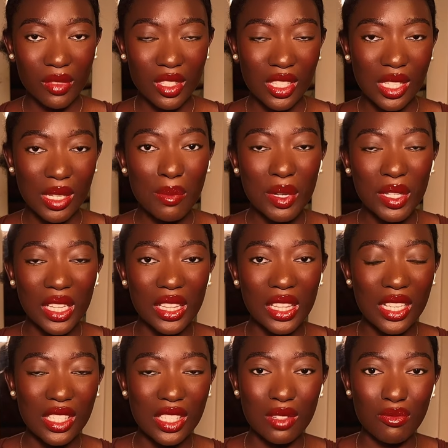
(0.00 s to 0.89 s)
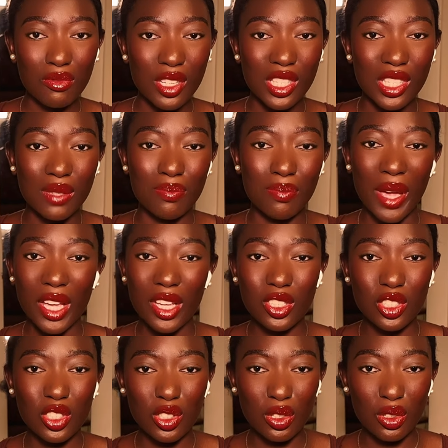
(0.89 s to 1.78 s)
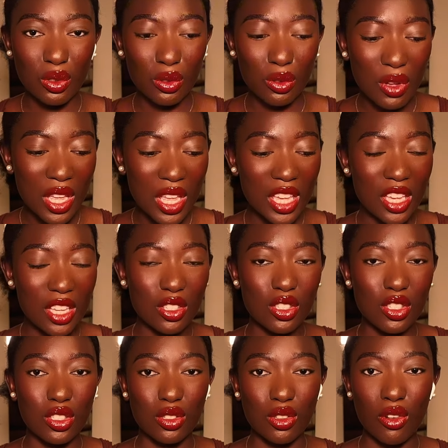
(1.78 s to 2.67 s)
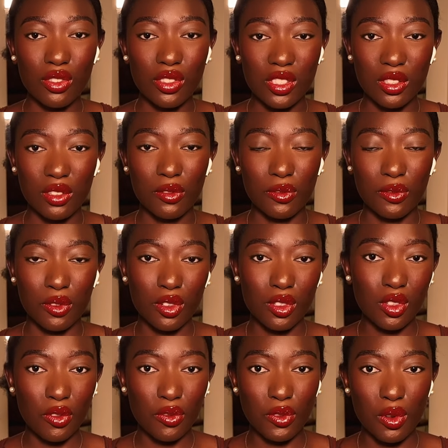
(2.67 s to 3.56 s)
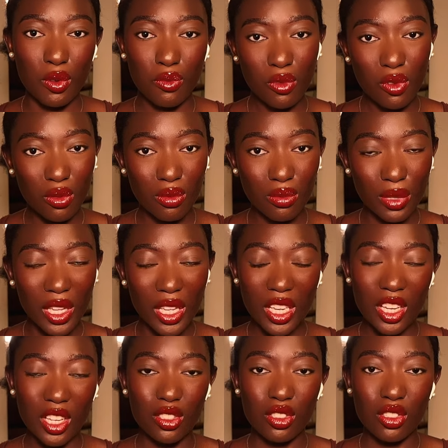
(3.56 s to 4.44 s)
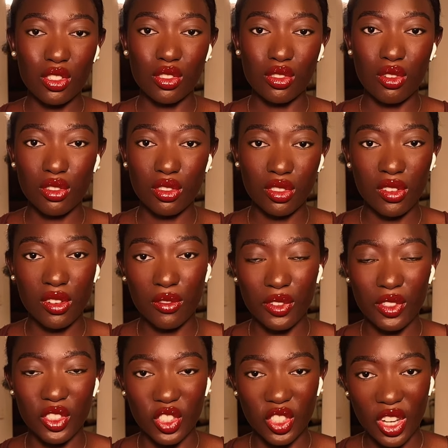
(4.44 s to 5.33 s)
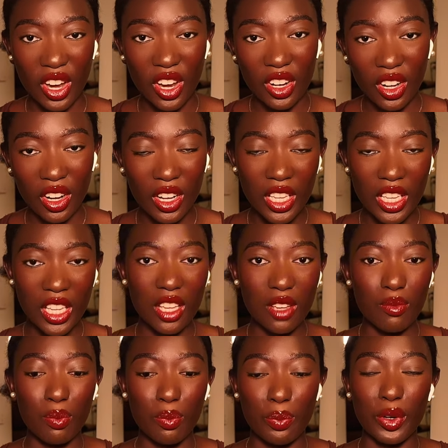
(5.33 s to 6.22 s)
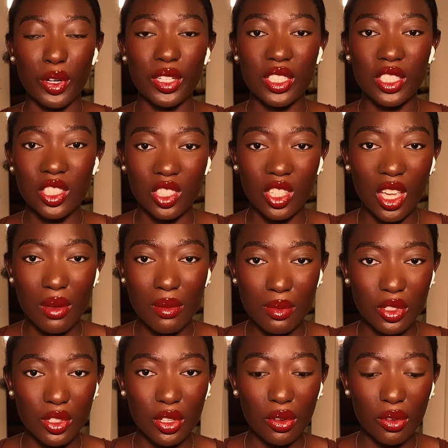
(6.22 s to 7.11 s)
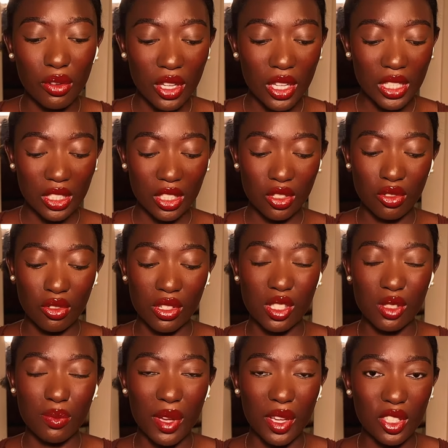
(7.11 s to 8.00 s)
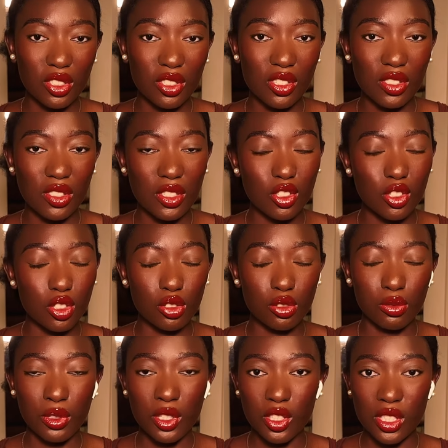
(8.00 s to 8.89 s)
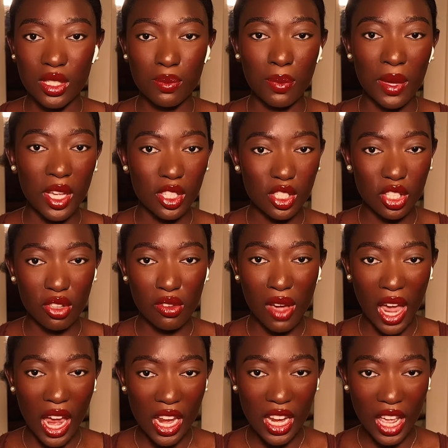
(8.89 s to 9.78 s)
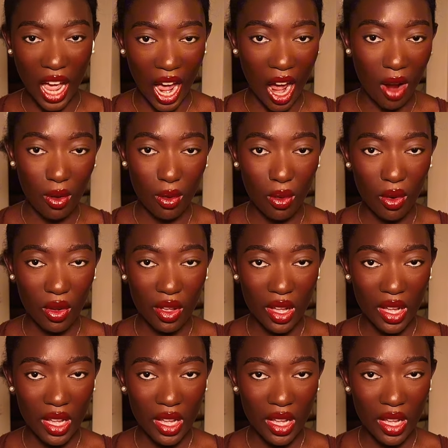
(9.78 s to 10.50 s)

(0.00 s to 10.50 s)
Someone that doesn't respect you, insults the fruit of your womb, insults your vagina, body shames you, disrespects you, speaks to you anyhow,